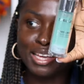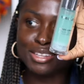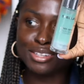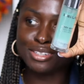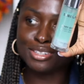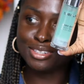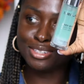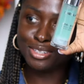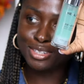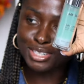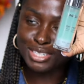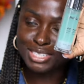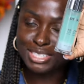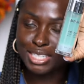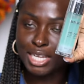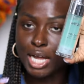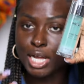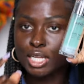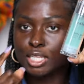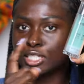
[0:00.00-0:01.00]
it looks
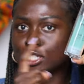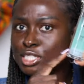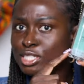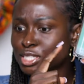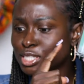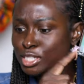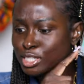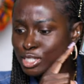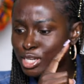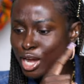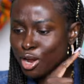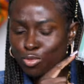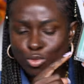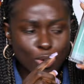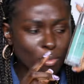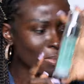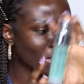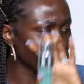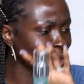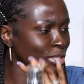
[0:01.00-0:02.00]
like. Does this not
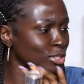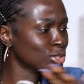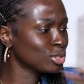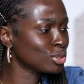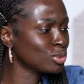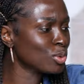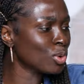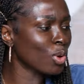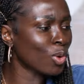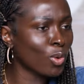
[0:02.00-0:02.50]
remind you